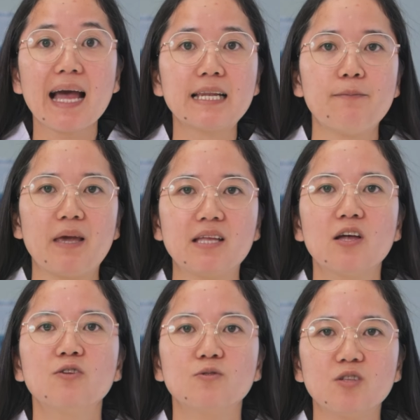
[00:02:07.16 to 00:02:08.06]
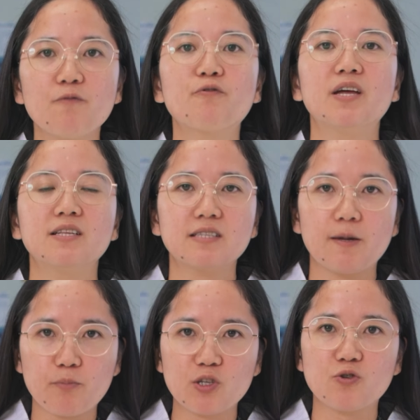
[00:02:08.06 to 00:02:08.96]
acclimate to different
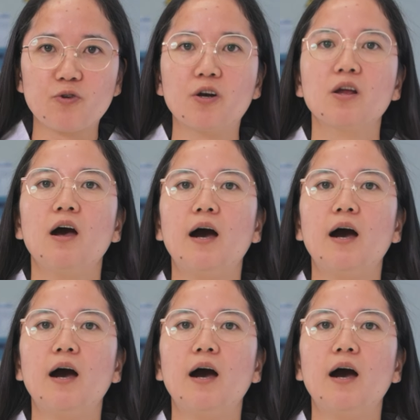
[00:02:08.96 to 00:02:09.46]
temperature